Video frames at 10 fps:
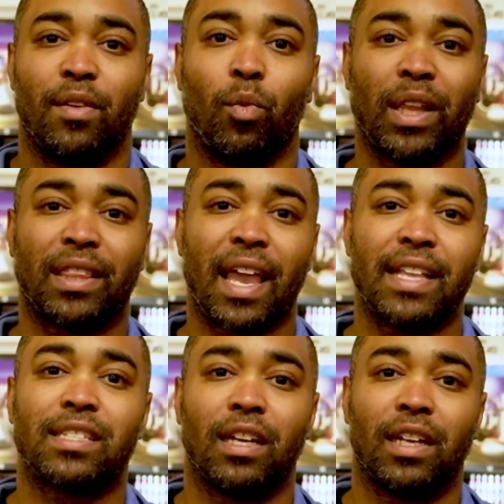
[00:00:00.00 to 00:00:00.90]
What
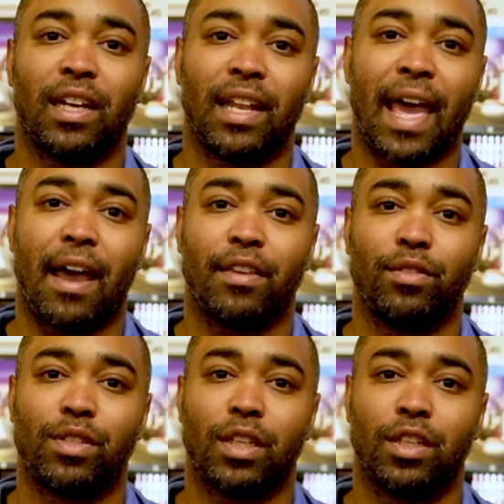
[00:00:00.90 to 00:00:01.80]
that's going to allow
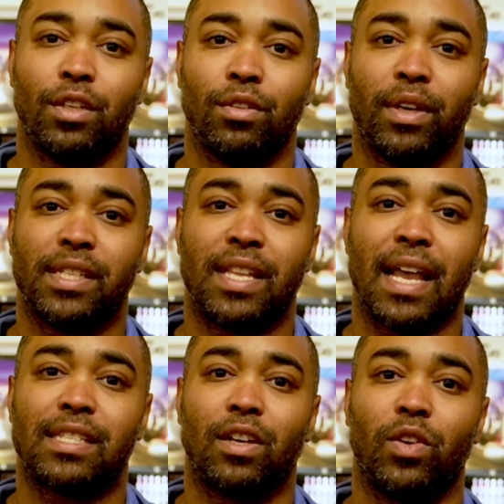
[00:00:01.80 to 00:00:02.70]
you to do is
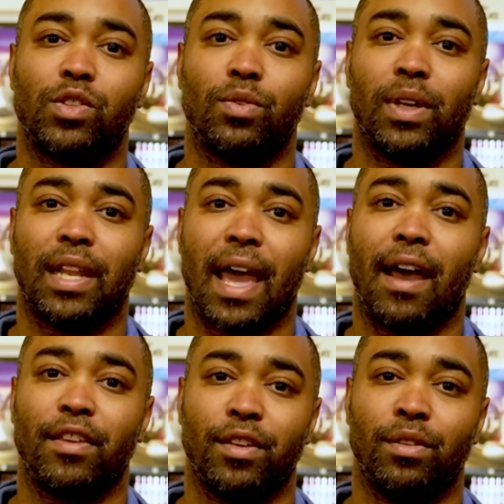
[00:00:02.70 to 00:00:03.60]
that's going to
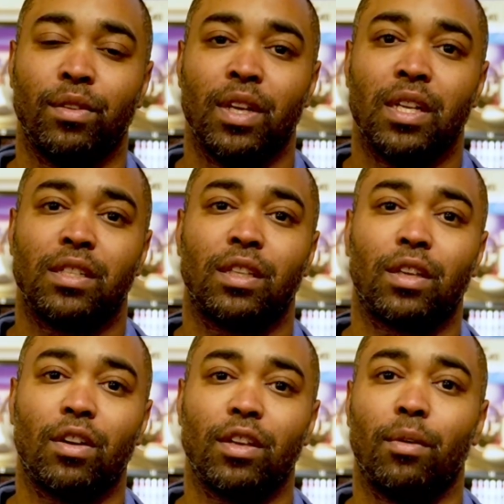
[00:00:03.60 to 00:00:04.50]
allow you to
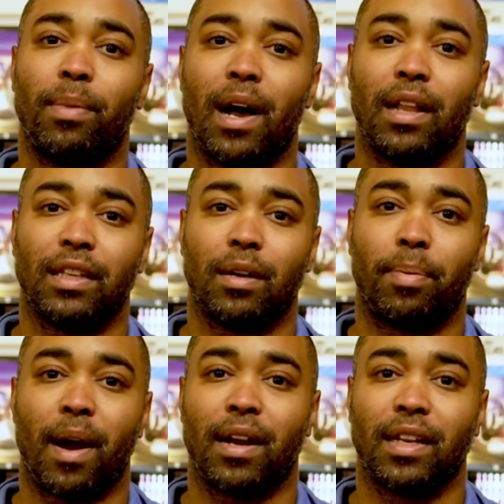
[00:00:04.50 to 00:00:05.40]
throw your ball in a
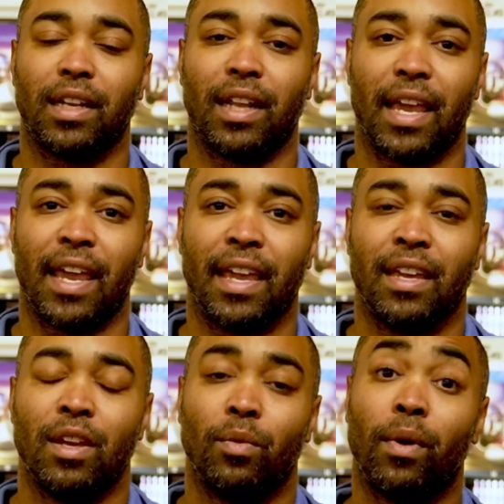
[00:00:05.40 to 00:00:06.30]
part of the lane
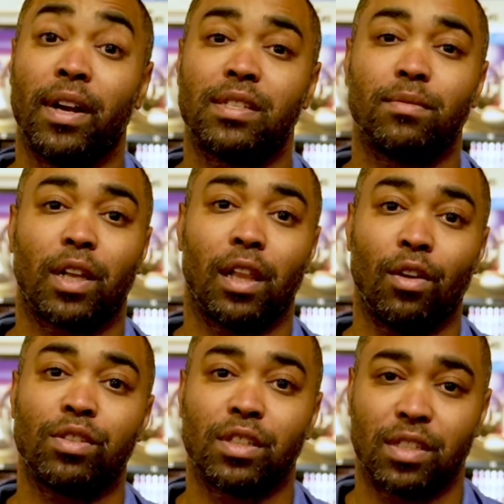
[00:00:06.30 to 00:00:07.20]
where it's
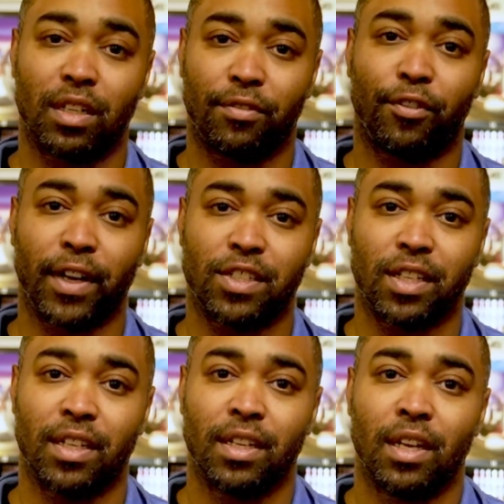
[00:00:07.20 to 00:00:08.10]
closer to the
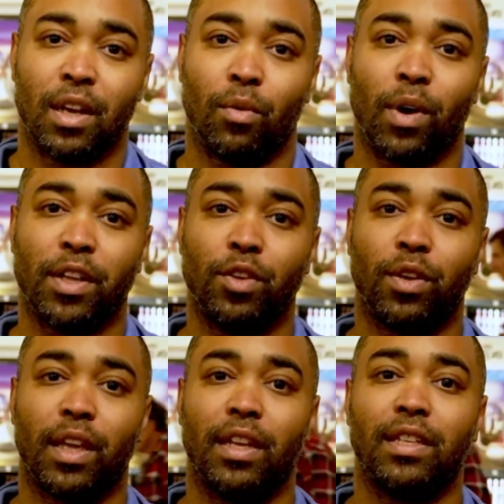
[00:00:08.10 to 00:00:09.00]
friction, where you
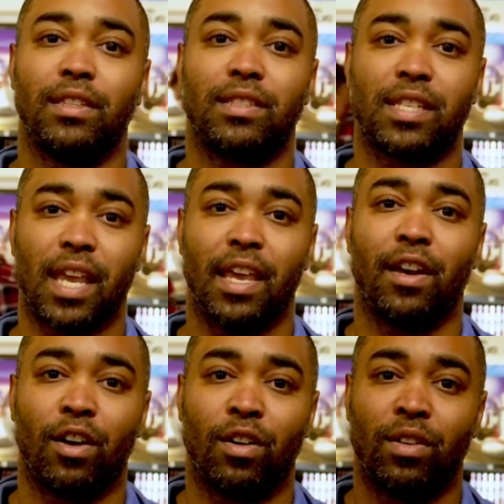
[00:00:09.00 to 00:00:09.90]
can
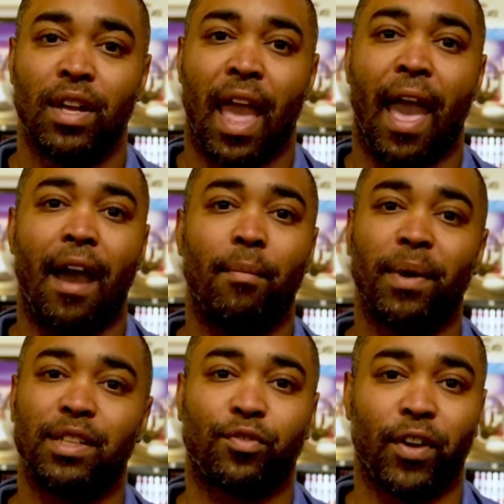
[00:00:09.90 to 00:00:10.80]
tell how
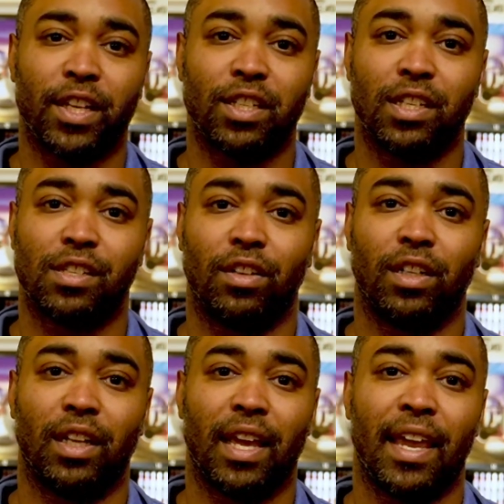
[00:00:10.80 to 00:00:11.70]
much friction is on
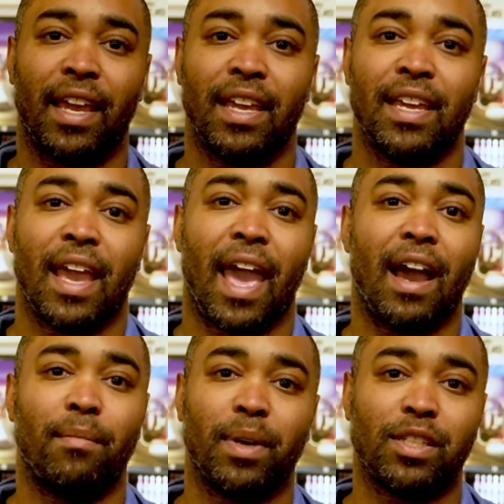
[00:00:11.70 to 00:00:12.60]
the lane,
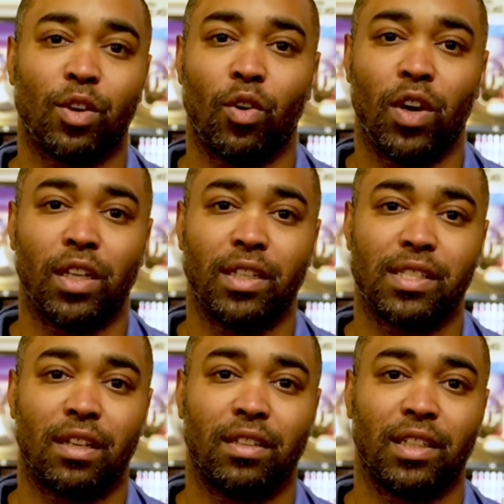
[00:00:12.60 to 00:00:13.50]
how much oil
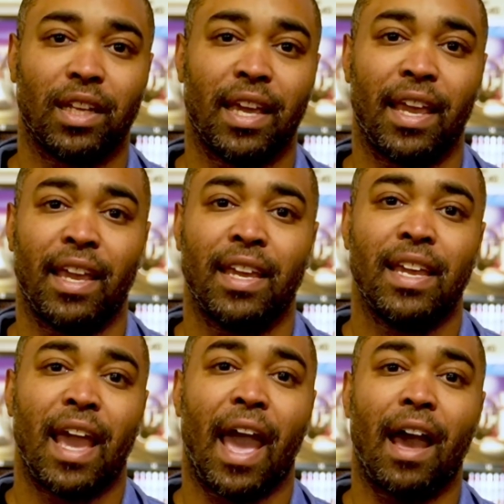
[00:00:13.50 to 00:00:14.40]
is on the lane,
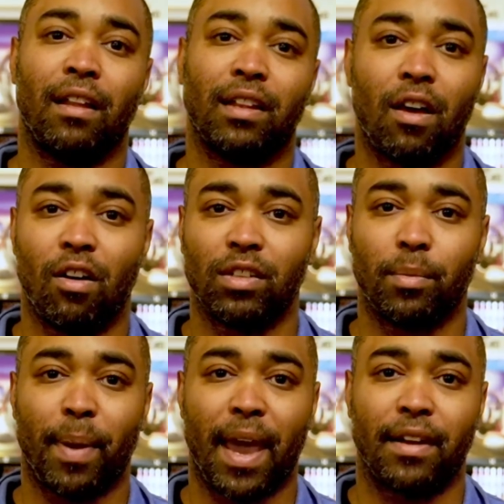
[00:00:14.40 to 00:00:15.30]
how long the
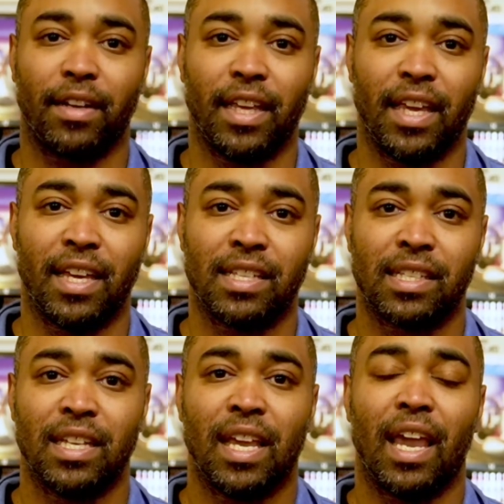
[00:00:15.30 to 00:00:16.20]
pattern is,
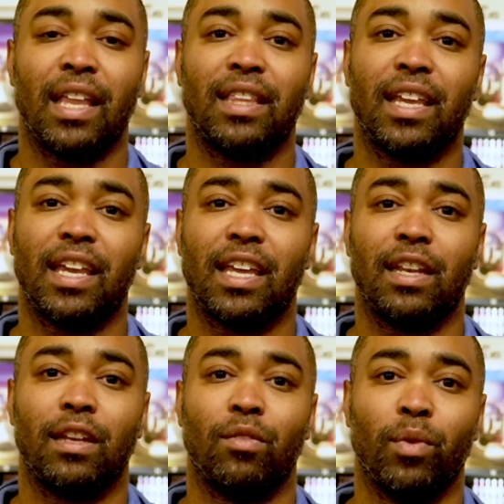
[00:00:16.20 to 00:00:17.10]
and
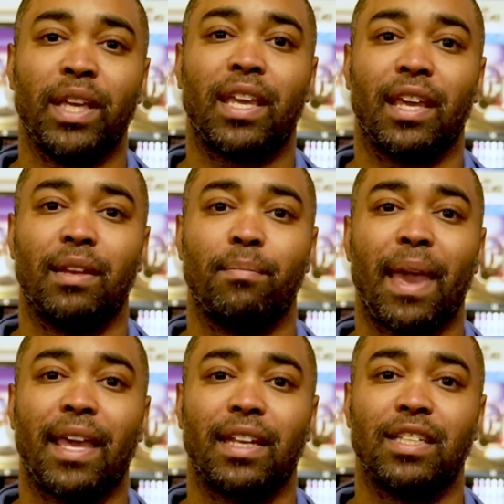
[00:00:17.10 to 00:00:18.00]
then we can
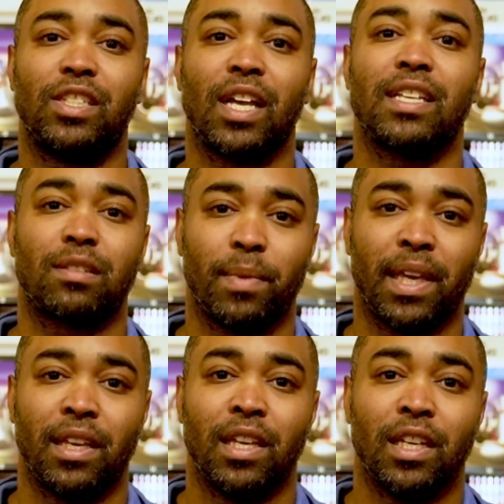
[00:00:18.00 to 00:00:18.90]
make an adjustment
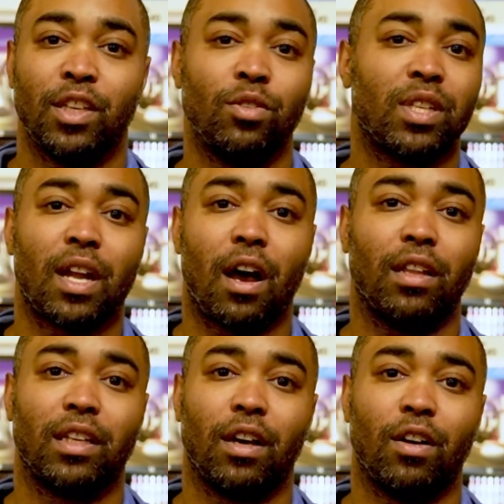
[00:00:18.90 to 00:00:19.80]
using
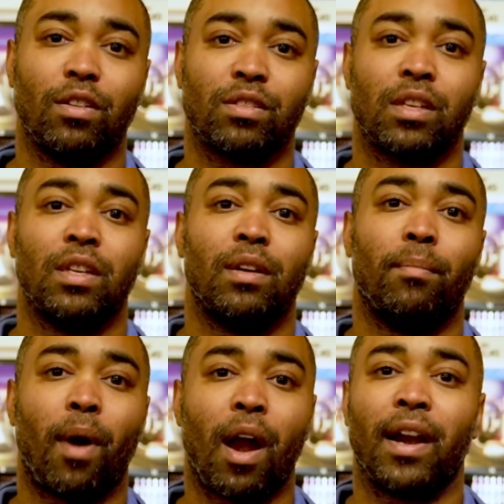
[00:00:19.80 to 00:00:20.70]
all of those
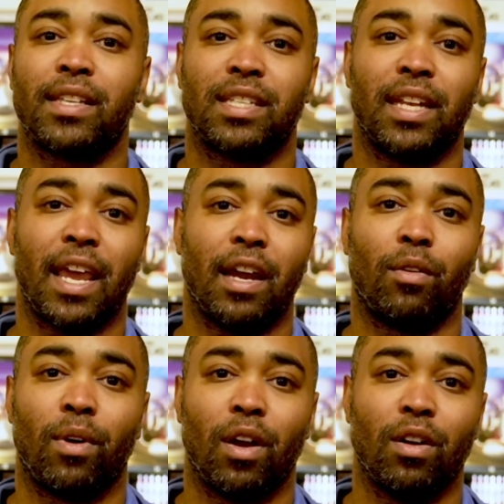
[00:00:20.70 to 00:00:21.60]
marks and
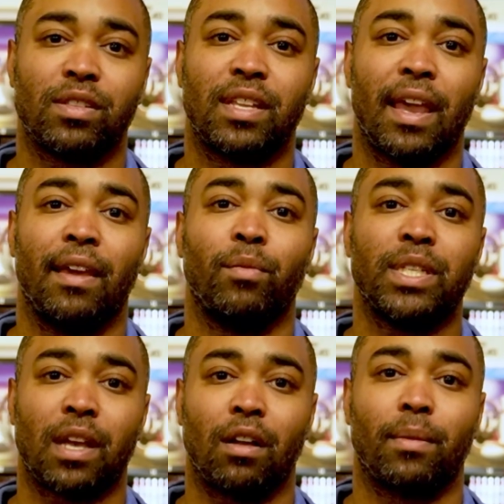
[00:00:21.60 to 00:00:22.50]
arrows that we
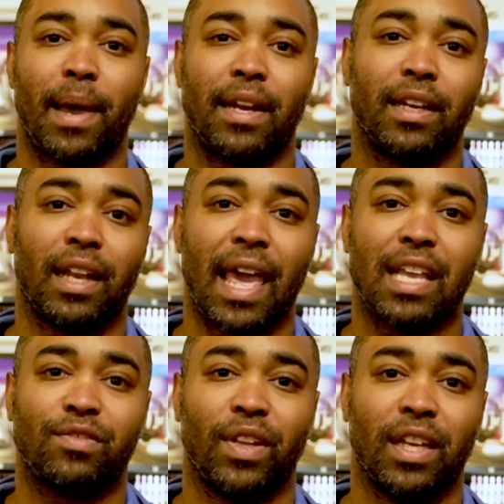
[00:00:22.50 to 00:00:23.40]
talked about in the
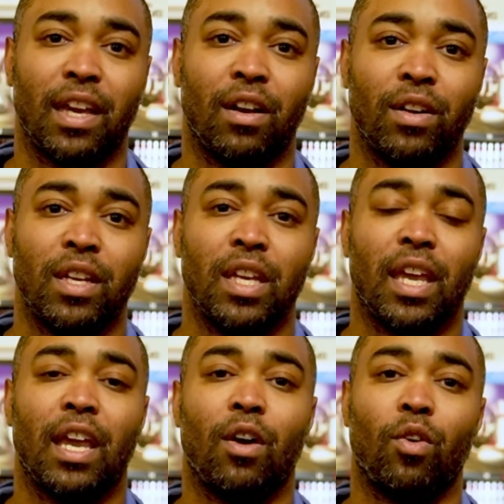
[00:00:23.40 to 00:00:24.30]
last video
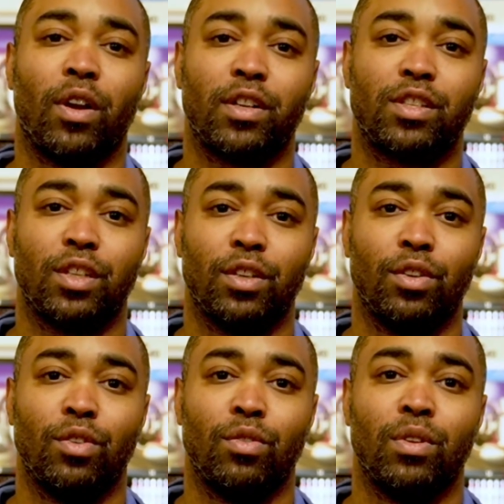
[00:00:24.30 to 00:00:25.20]
in order
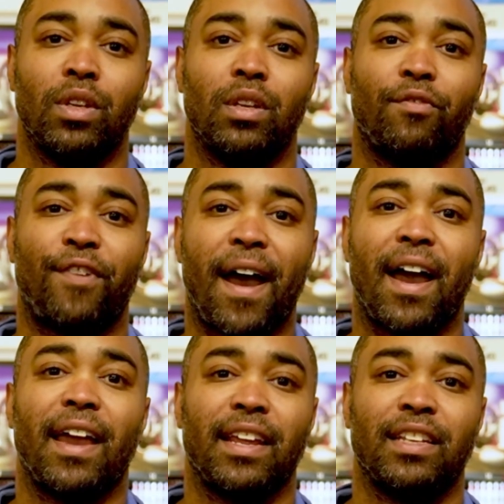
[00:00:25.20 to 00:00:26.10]
to
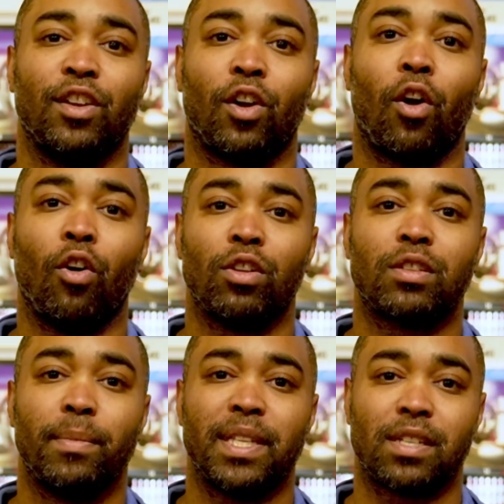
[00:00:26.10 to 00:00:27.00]
find your
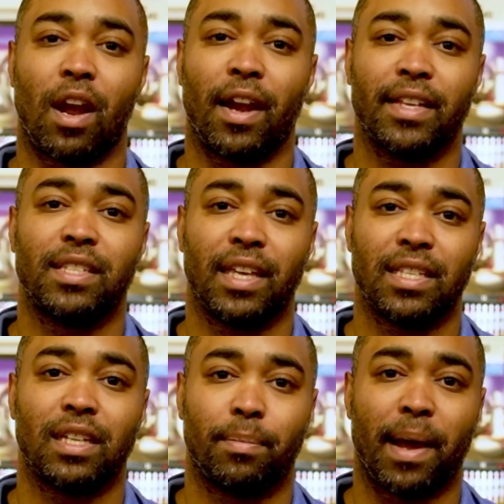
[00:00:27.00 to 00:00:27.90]
ultimate target to get
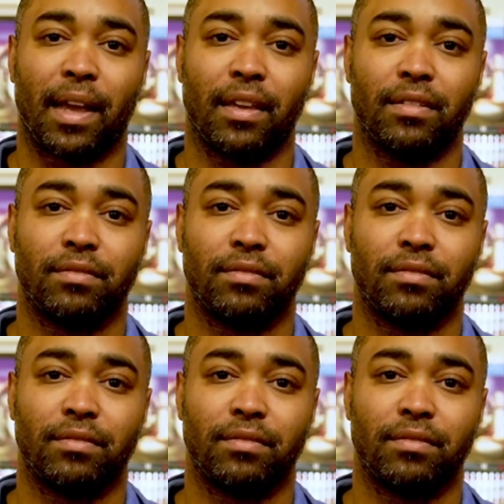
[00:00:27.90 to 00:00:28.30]
to the pocket.